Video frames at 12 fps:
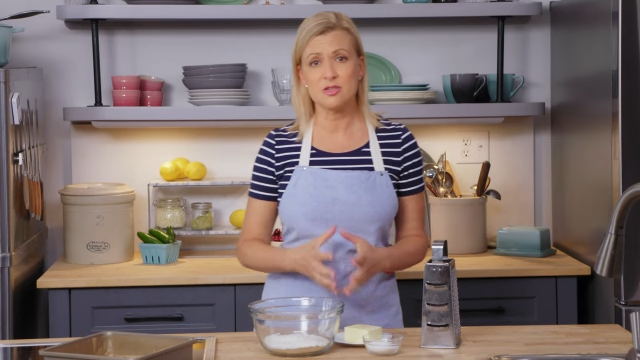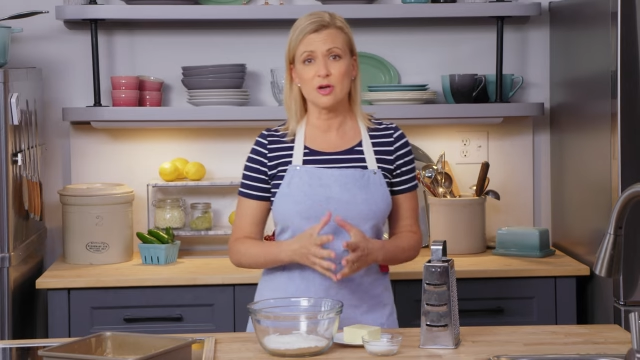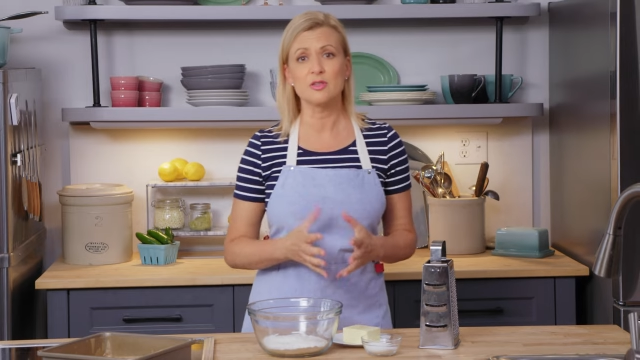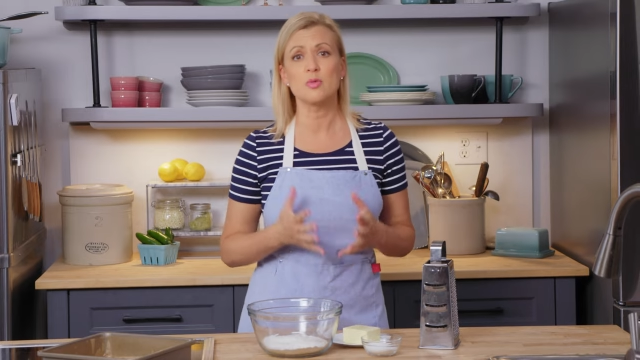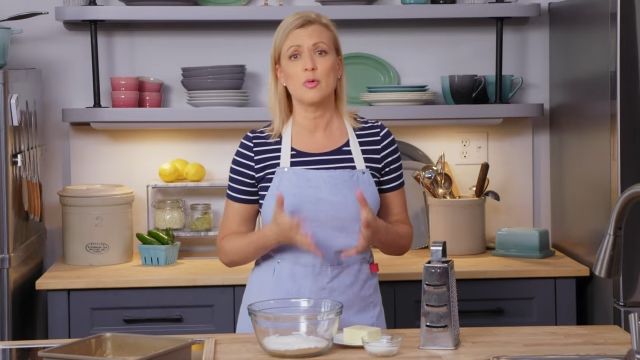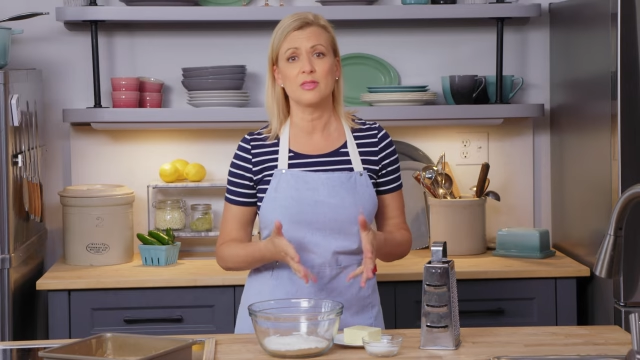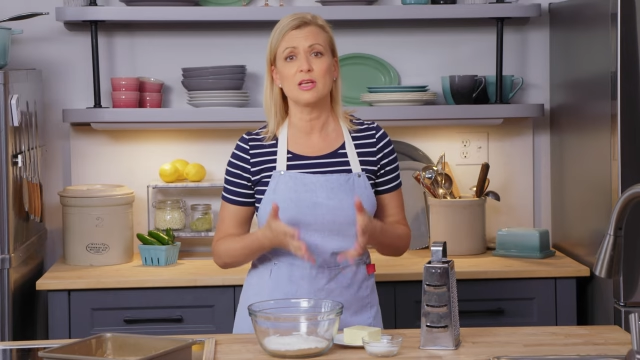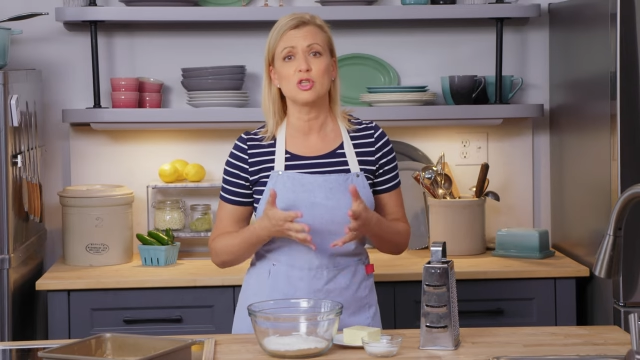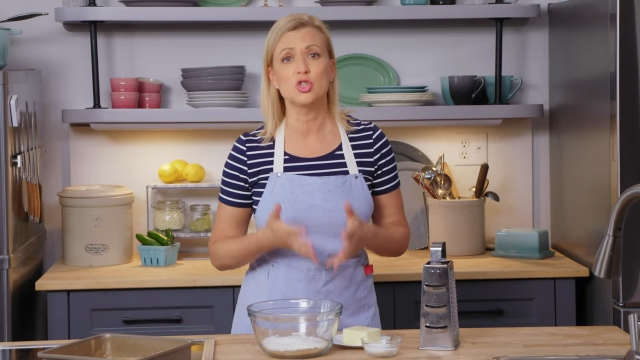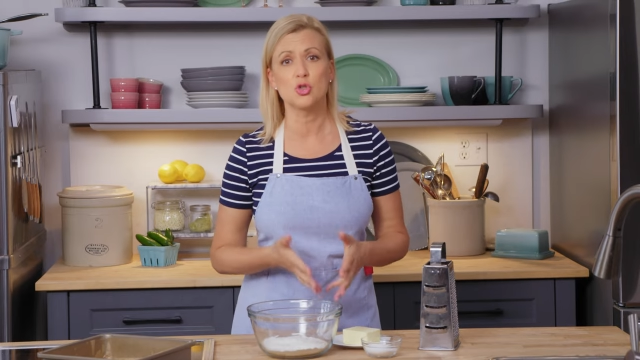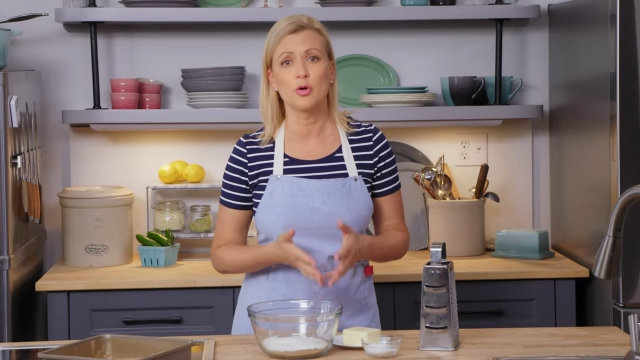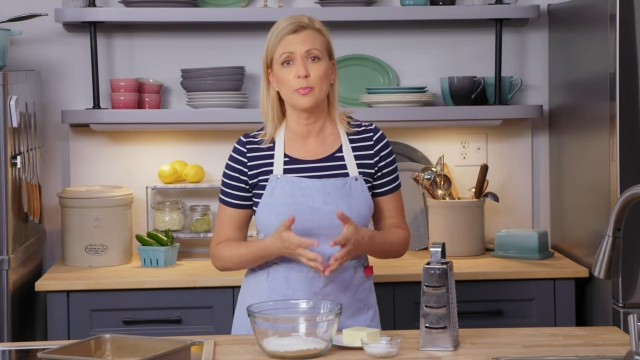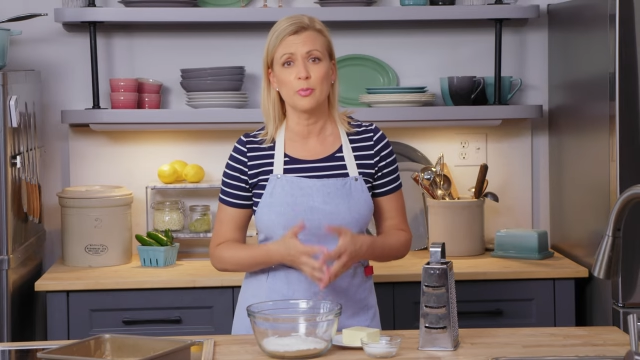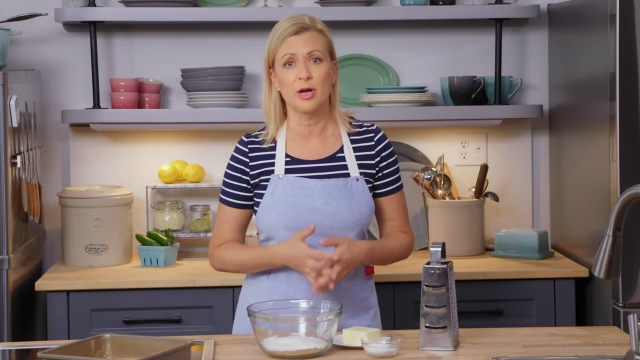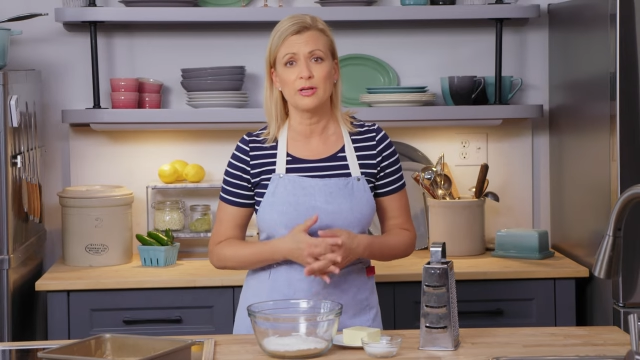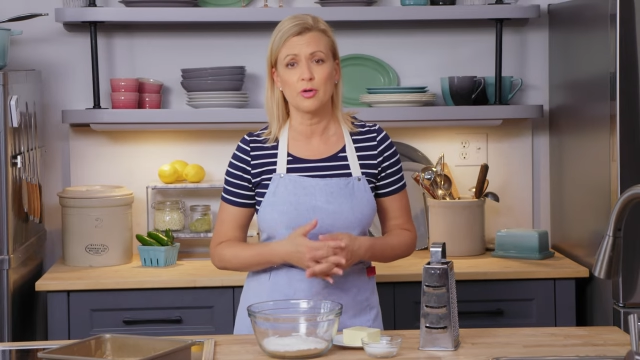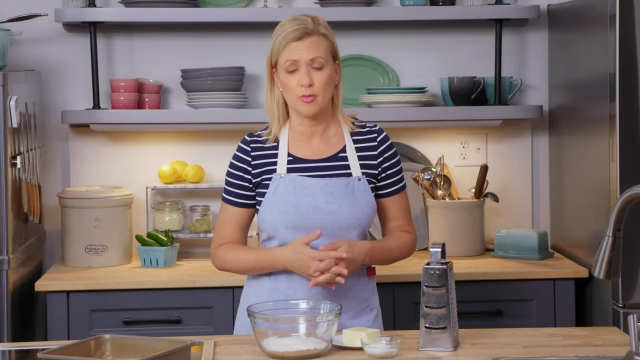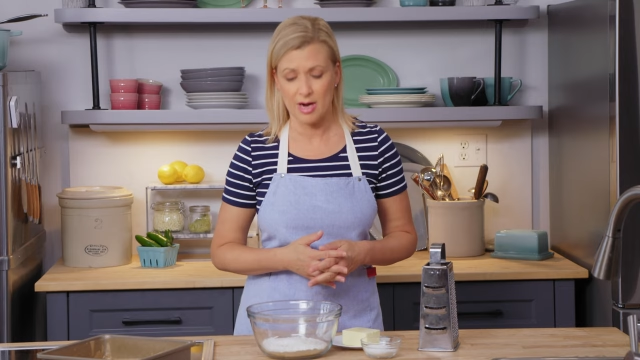starts with a
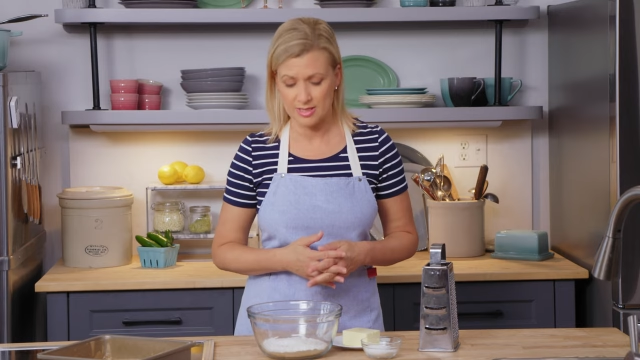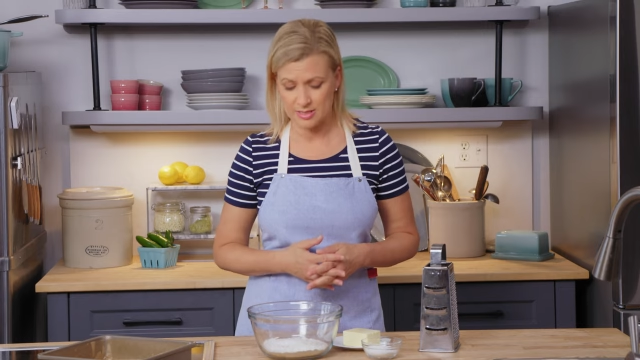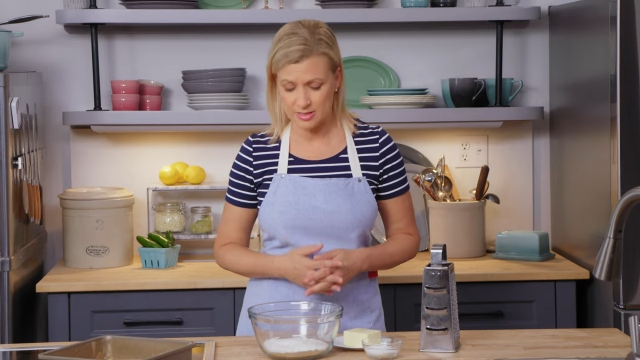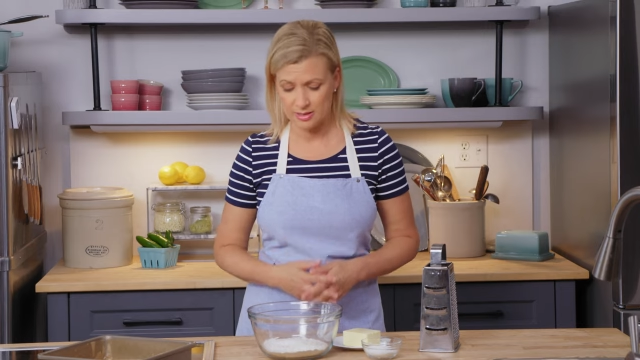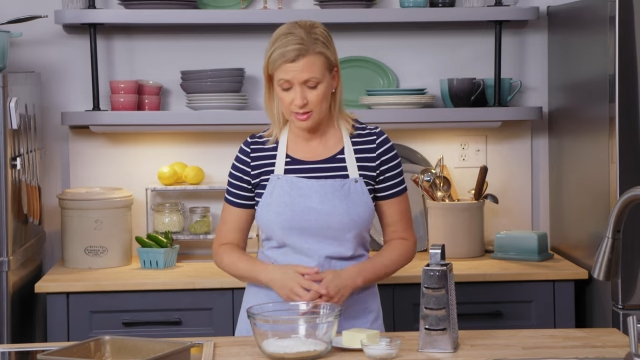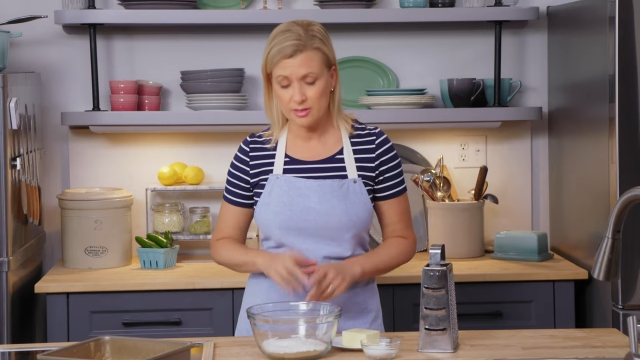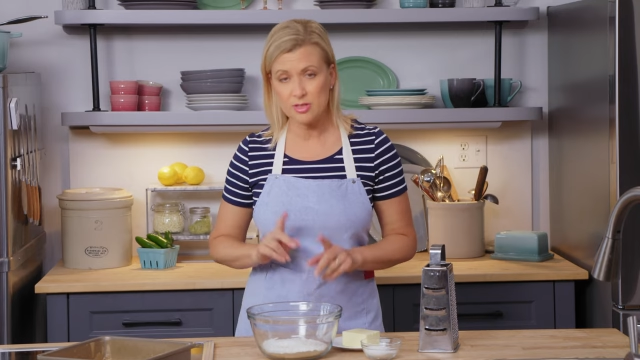shortbread crust.